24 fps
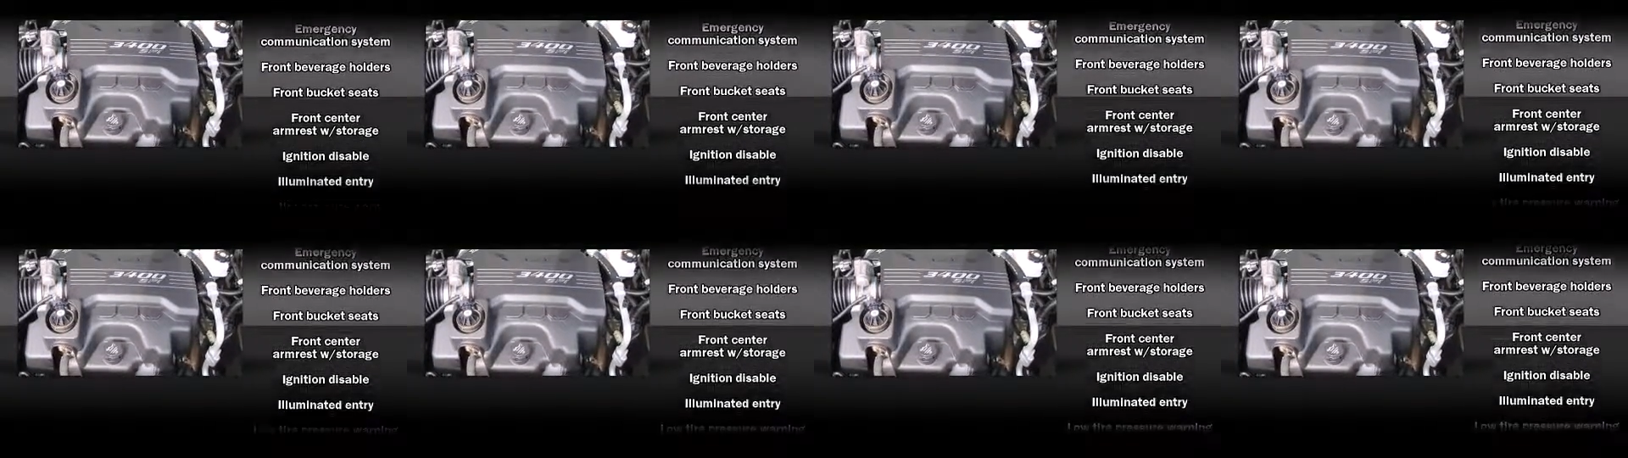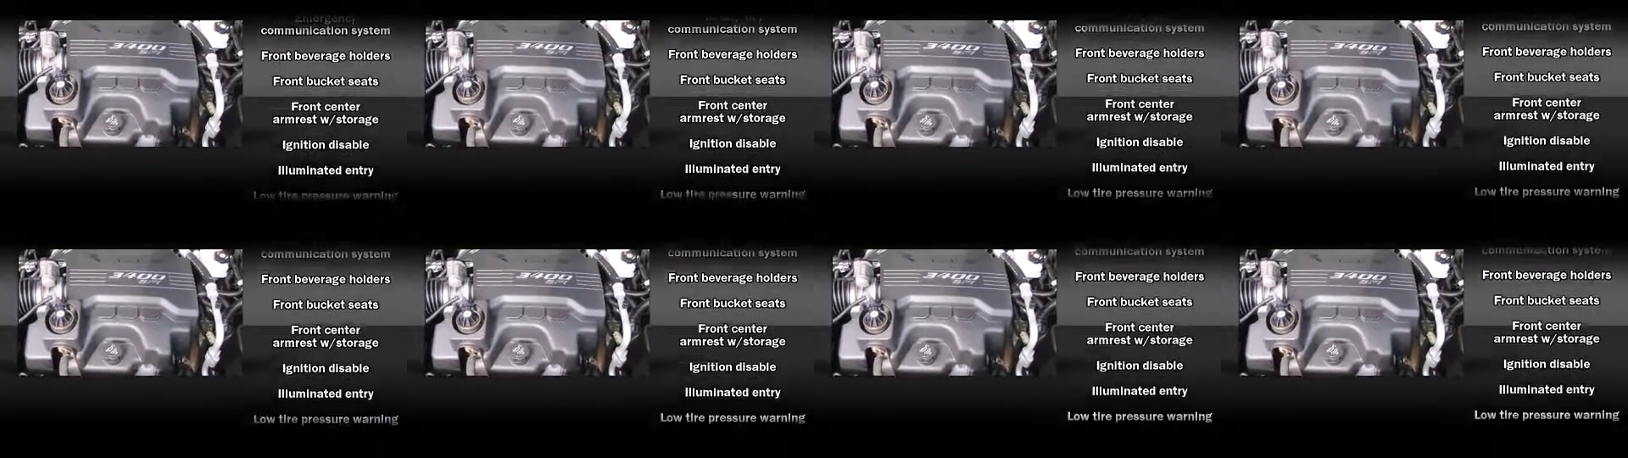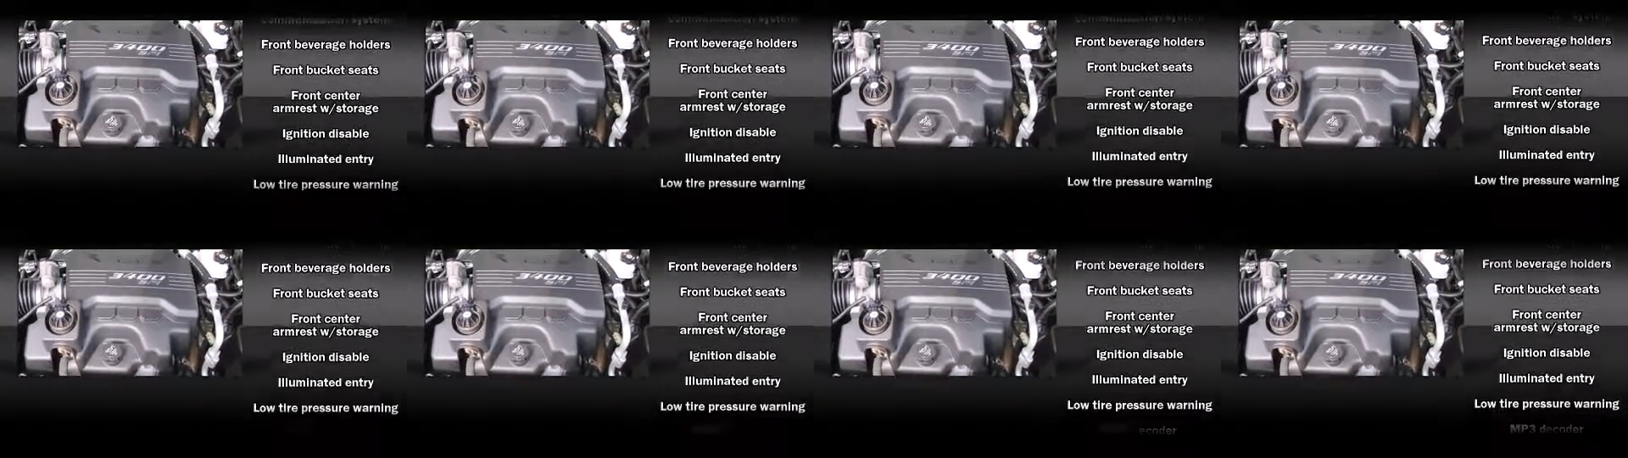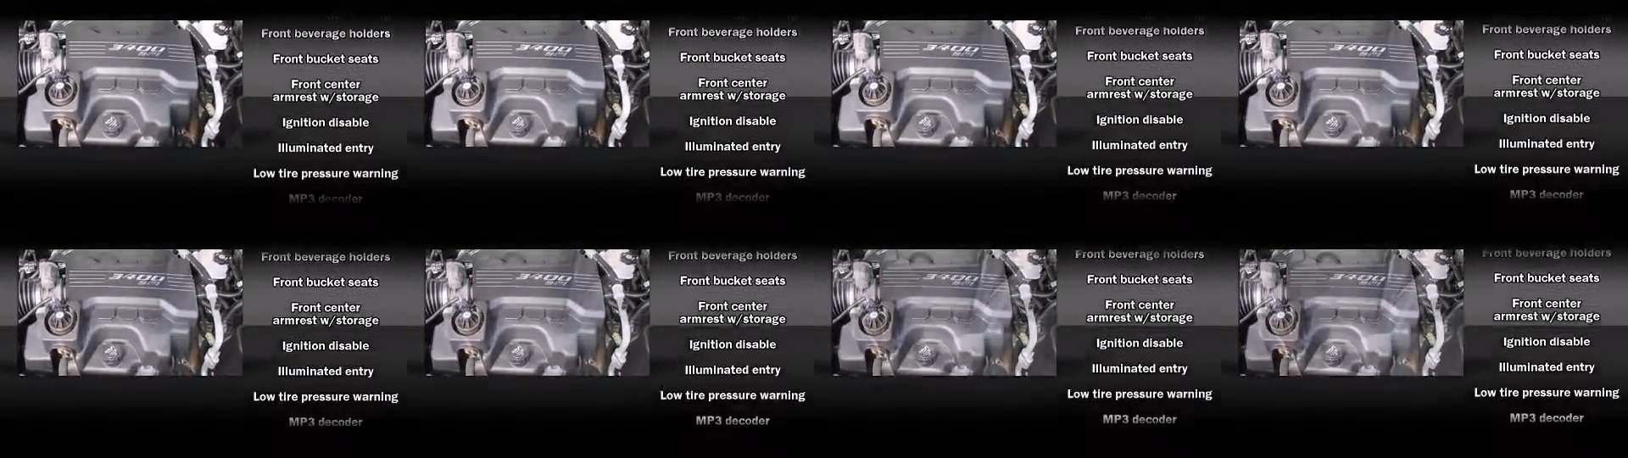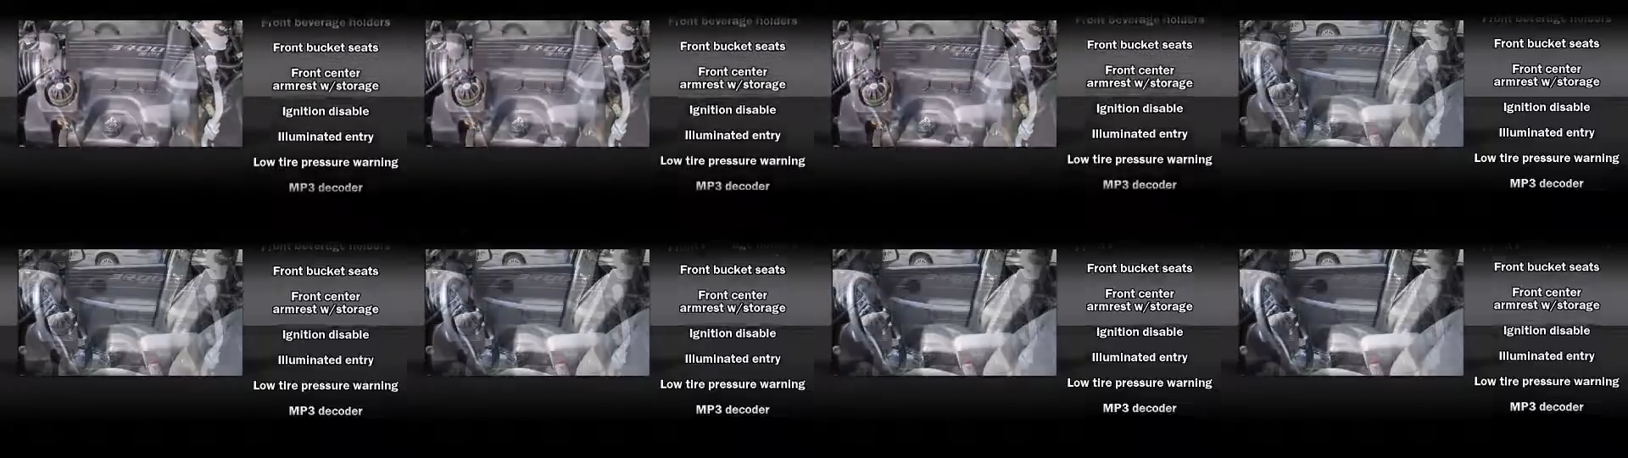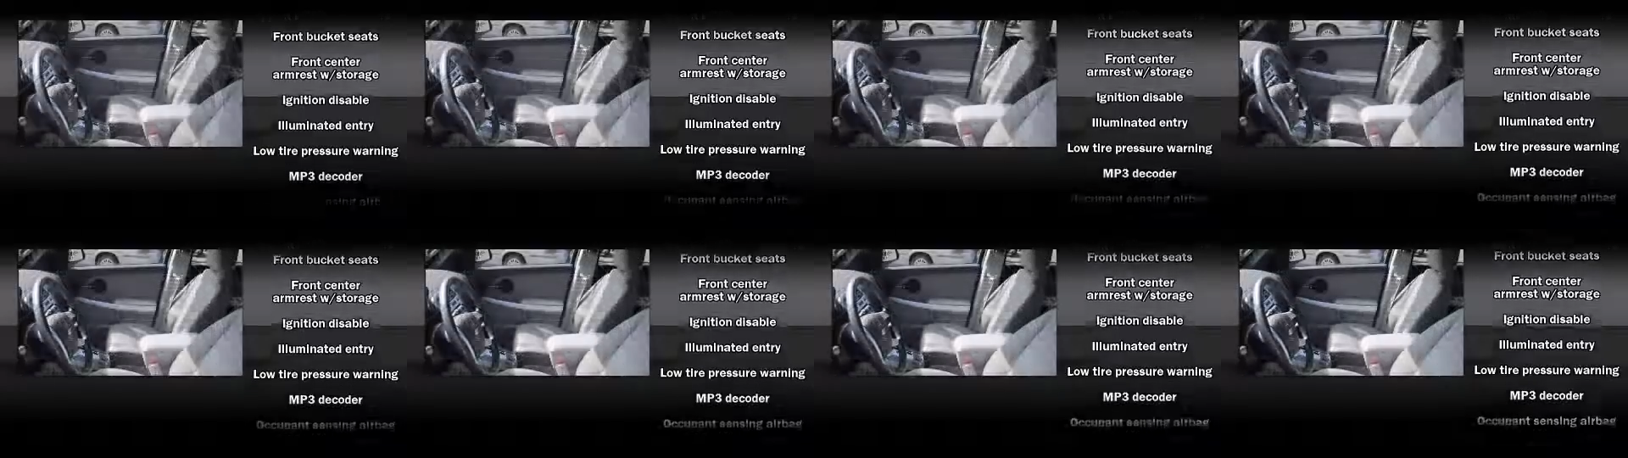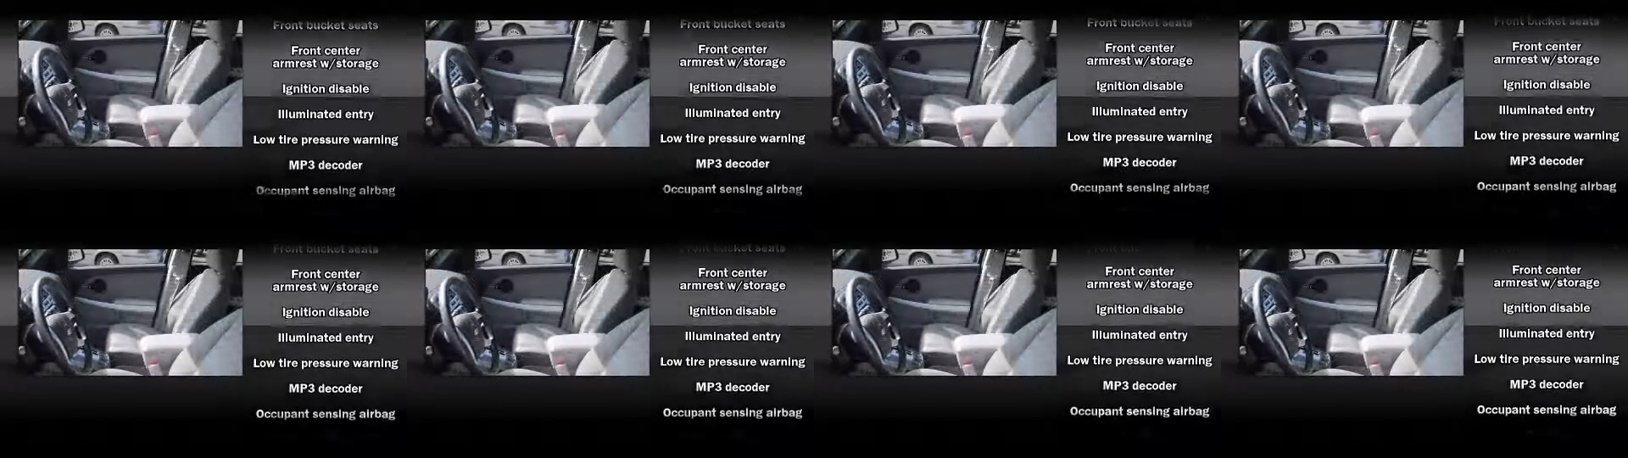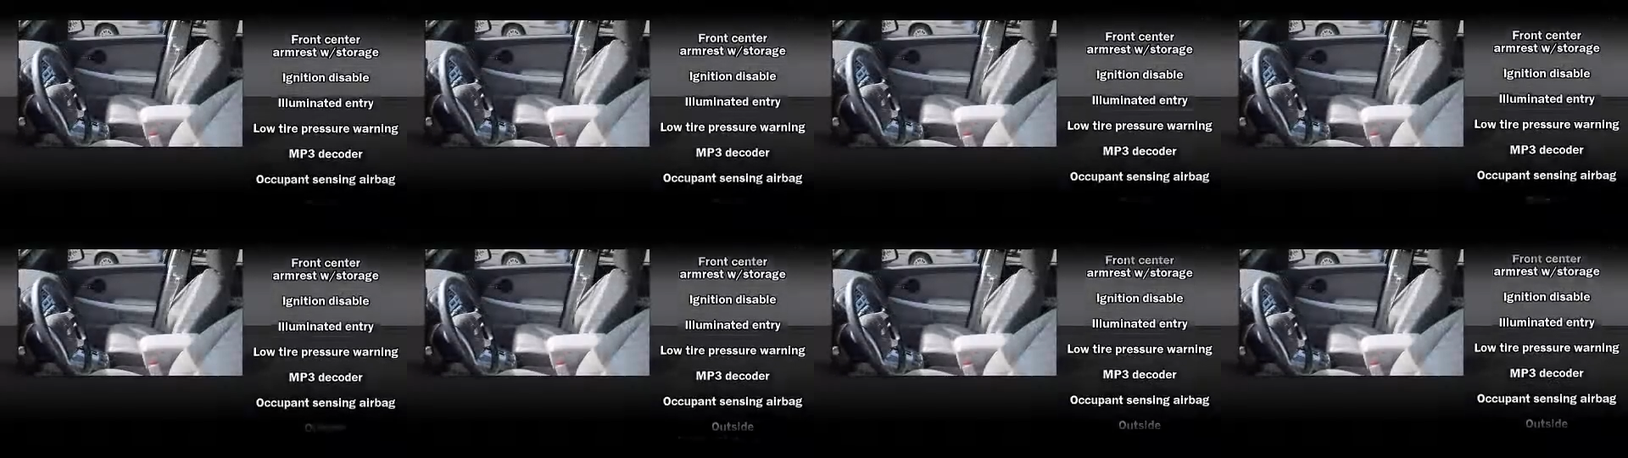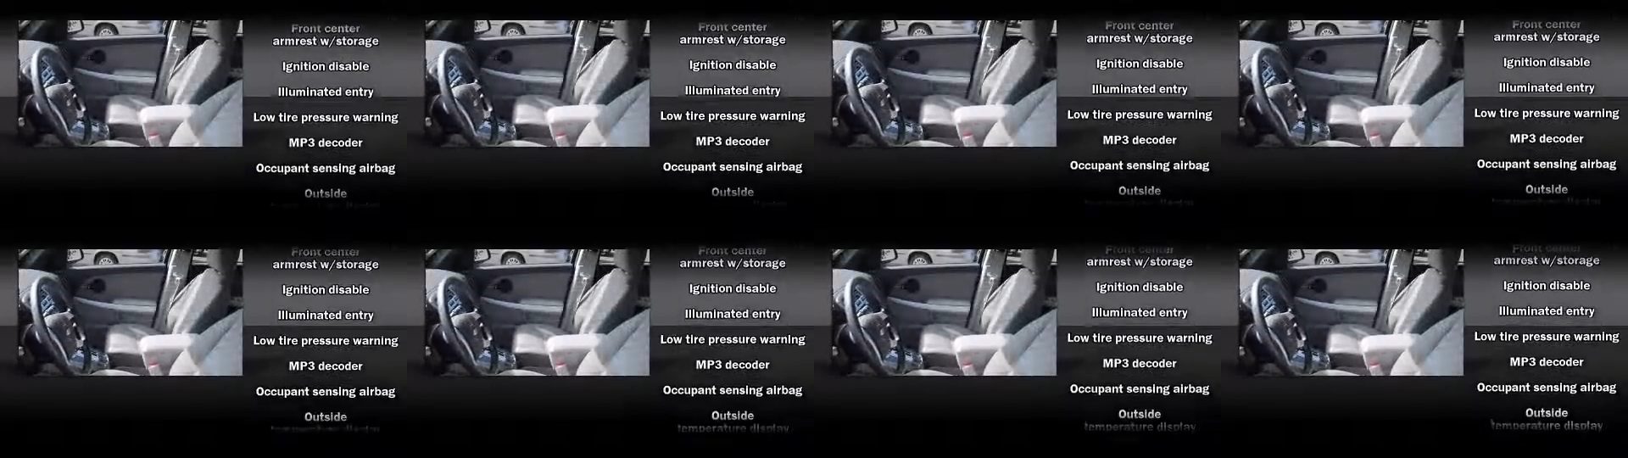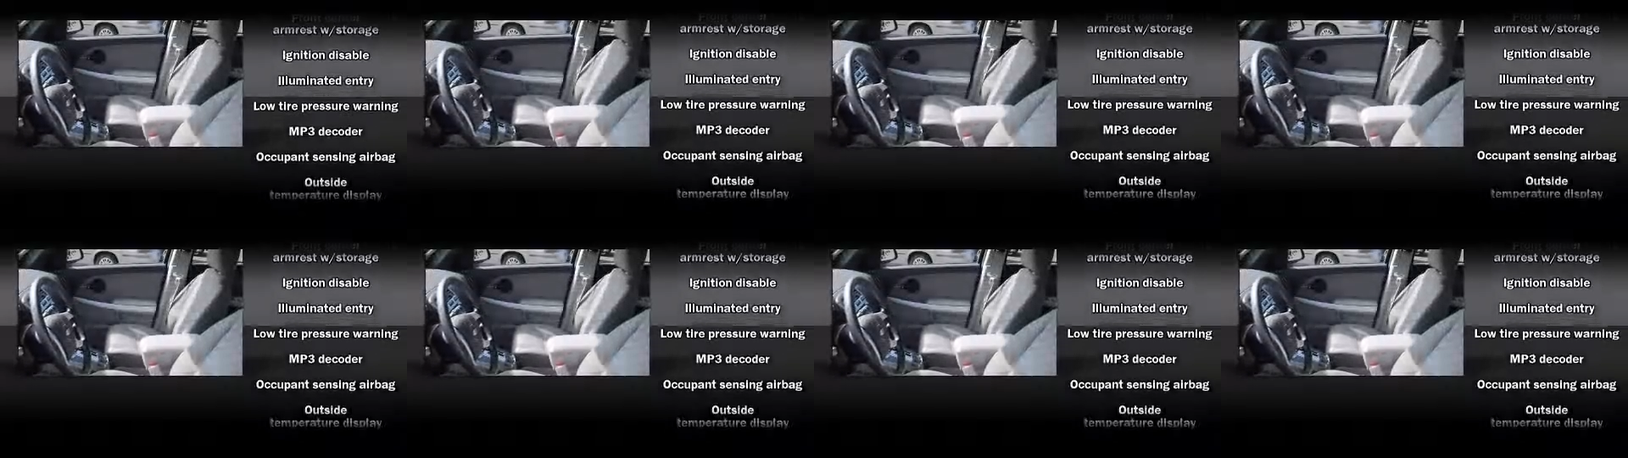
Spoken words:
No face is visible, so there are no lips to read.